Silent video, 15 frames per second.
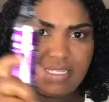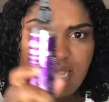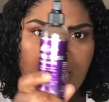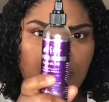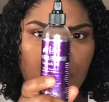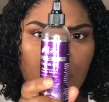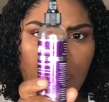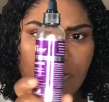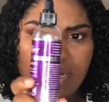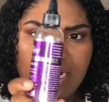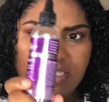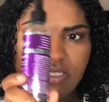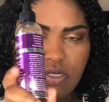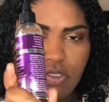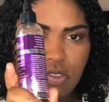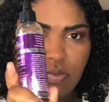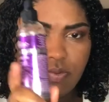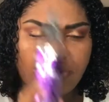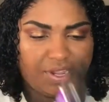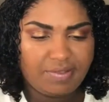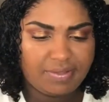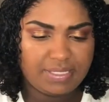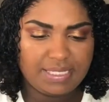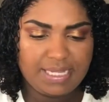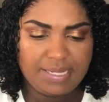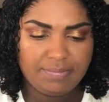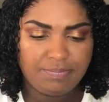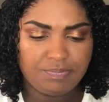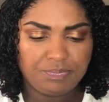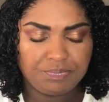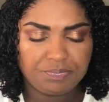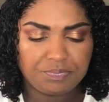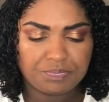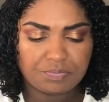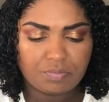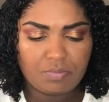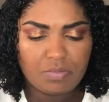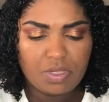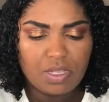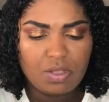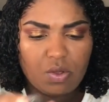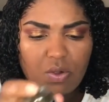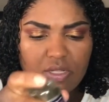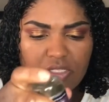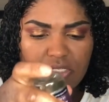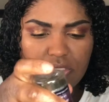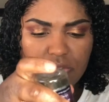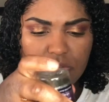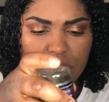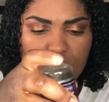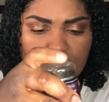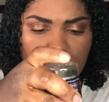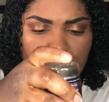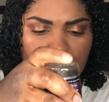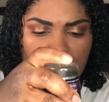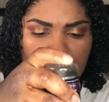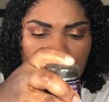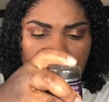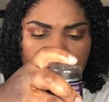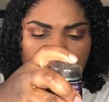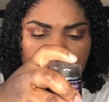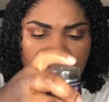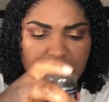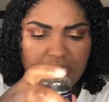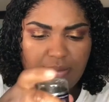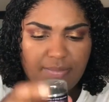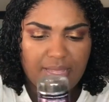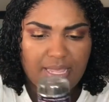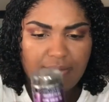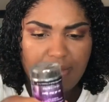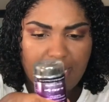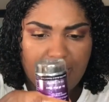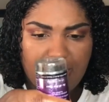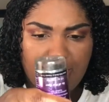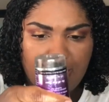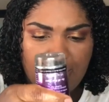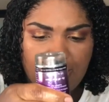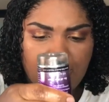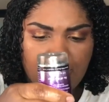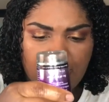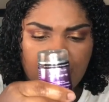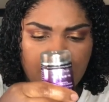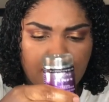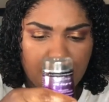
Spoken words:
same oil that I showed you previously. I'm going to put some in my hand,